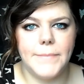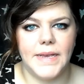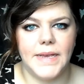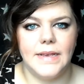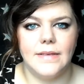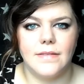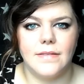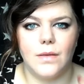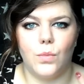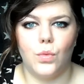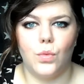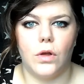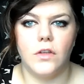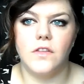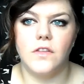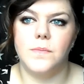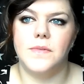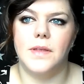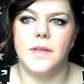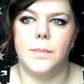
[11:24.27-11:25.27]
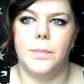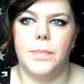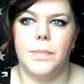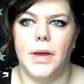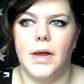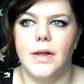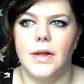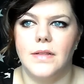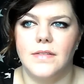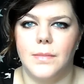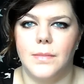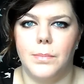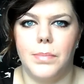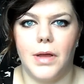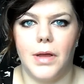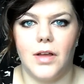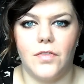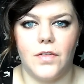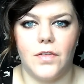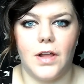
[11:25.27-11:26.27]
bees and wasps and birds
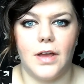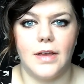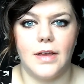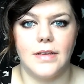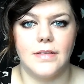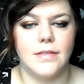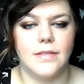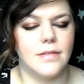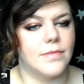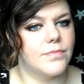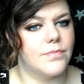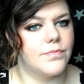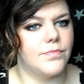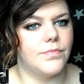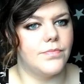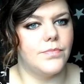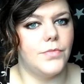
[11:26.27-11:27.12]
and butterflies,